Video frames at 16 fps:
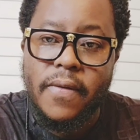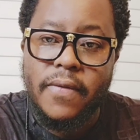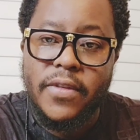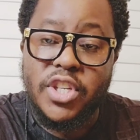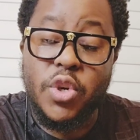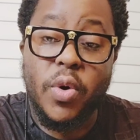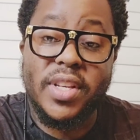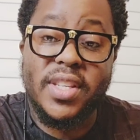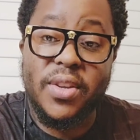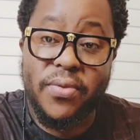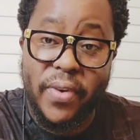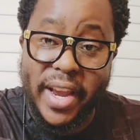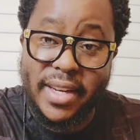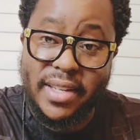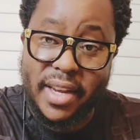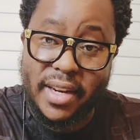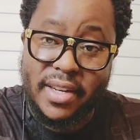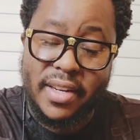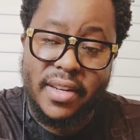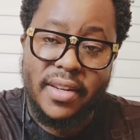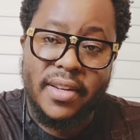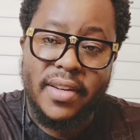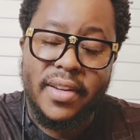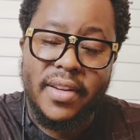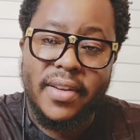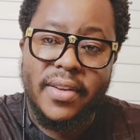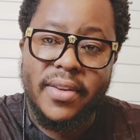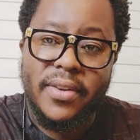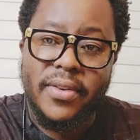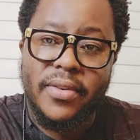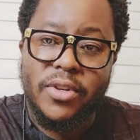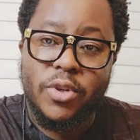She was invited
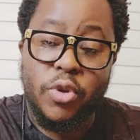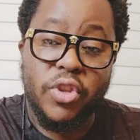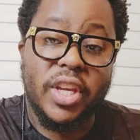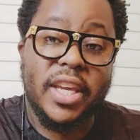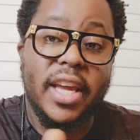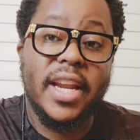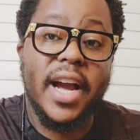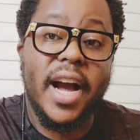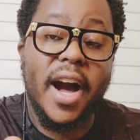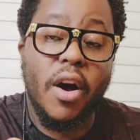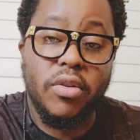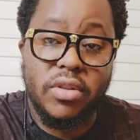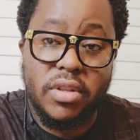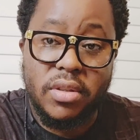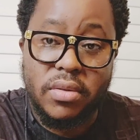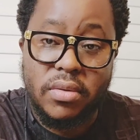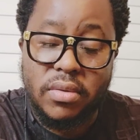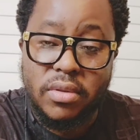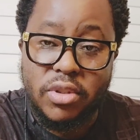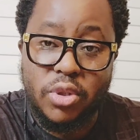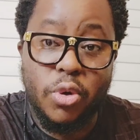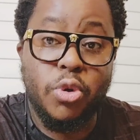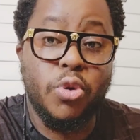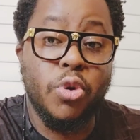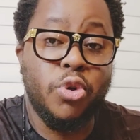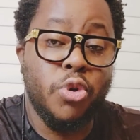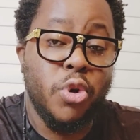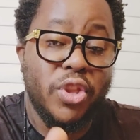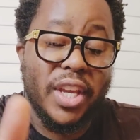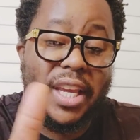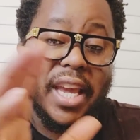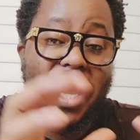to the Carry Out, to
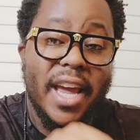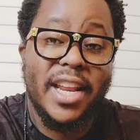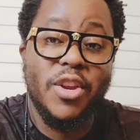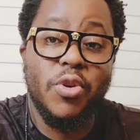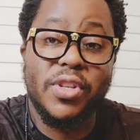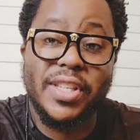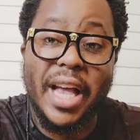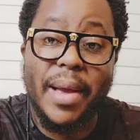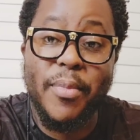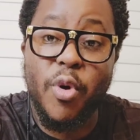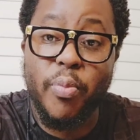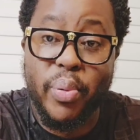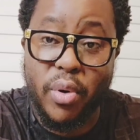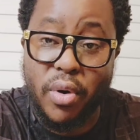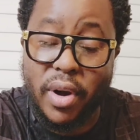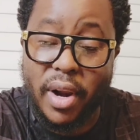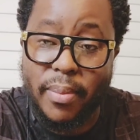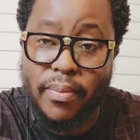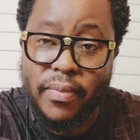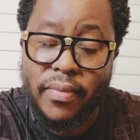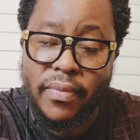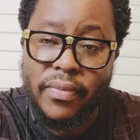the Carry Your Samuel program.